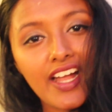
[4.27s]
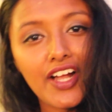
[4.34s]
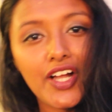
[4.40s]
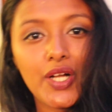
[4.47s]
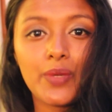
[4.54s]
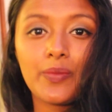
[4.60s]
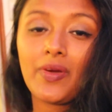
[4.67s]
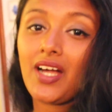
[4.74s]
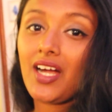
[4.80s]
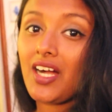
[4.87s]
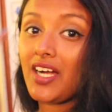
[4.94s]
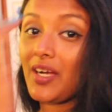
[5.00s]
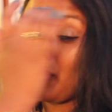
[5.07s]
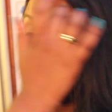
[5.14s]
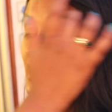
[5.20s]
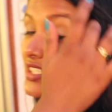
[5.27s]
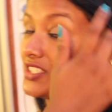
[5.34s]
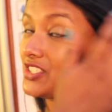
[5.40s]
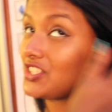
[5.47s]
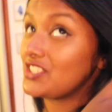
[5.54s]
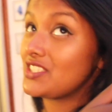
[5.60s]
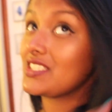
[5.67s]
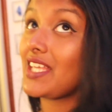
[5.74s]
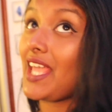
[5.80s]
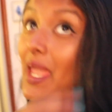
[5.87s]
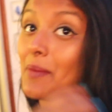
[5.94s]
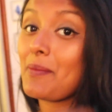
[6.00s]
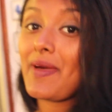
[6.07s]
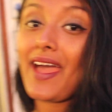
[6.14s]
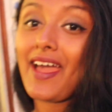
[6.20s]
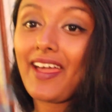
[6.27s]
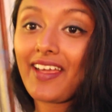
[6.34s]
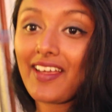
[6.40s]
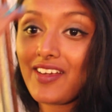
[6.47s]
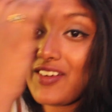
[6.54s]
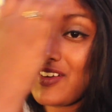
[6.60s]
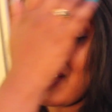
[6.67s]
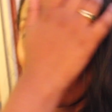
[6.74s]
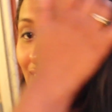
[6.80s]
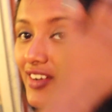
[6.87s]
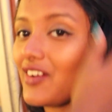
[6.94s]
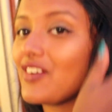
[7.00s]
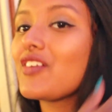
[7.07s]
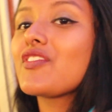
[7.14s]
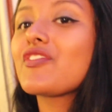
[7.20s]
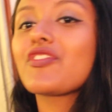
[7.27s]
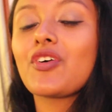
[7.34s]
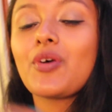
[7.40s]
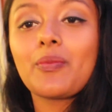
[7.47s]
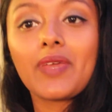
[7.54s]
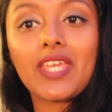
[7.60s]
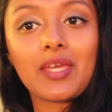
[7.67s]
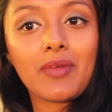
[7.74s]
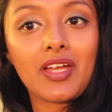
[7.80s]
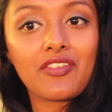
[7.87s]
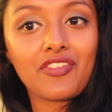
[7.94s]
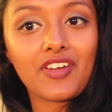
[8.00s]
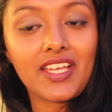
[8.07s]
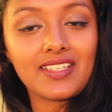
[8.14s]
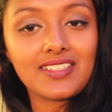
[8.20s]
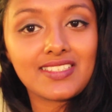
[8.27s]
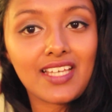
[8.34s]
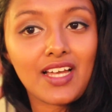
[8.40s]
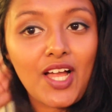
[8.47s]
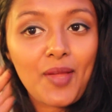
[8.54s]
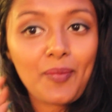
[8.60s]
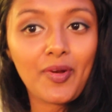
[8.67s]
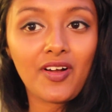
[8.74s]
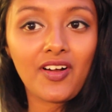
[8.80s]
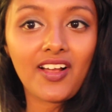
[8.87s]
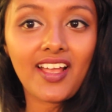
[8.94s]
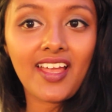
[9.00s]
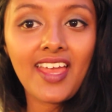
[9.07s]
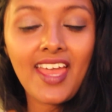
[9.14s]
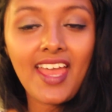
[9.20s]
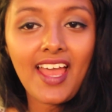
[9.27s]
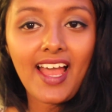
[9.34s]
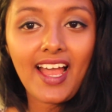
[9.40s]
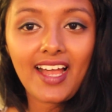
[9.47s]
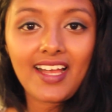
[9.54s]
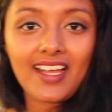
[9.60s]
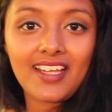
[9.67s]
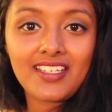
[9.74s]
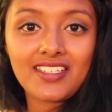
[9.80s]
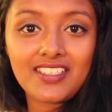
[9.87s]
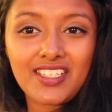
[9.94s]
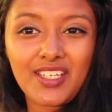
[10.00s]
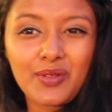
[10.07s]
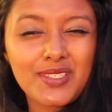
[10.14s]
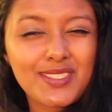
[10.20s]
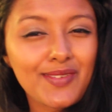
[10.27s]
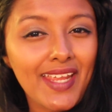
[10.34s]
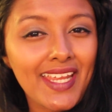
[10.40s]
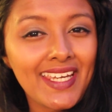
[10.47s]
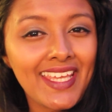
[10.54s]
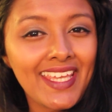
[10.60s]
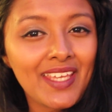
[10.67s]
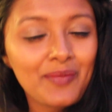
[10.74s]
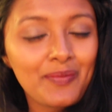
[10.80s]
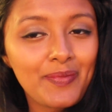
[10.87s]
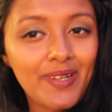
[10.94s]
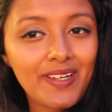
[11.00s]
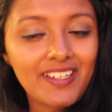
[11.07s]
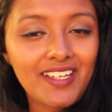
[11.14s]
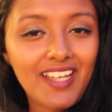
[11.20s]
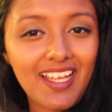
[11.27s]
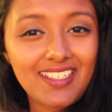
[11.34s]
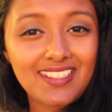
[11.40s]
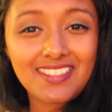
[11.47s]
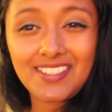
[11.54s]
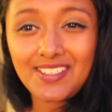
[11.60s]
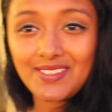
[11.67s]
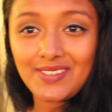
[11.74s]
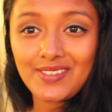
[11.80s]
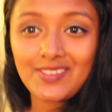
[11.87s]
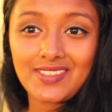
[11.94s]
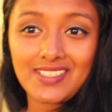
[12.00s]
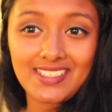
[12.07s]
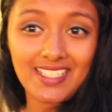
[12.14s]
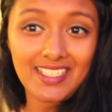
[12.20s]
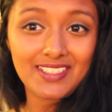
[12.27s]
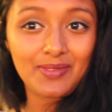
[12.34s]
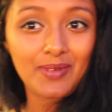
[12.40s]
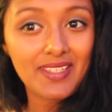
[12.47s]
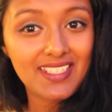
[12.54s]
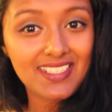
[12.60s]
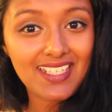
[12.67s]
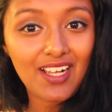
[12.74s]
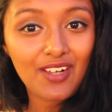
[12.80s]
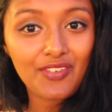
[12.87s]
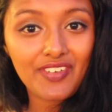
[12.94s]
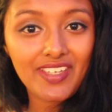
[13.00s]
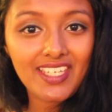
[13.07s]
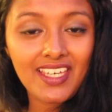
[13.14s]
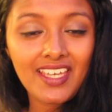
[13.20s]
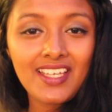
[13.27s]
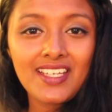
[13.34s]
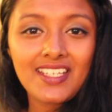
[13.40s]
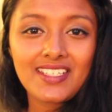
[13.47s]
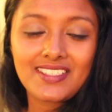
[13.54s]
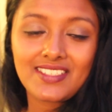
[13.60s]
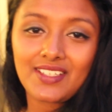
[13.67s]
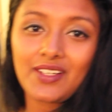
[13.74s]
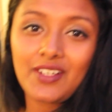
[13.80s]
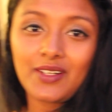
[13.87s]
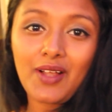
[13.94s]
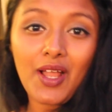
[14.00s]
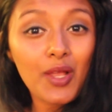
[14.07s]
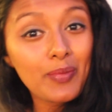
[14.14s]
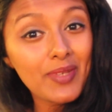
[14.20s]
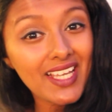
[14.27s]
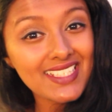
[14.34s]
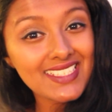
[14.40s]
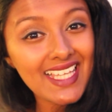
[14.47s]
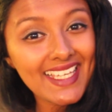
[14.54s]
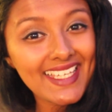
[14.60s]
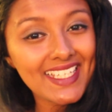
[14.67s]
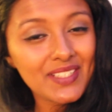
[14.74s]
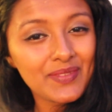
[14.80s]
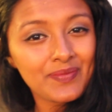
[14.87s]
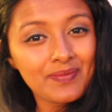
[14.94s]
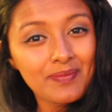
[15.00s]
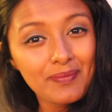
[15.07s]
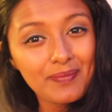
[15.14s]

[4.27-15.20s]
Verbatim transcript: Um, I went just came back from meeting my friends at Hyde Park and it was raining but I still decided to wear this outfit. So I hope you guys like it.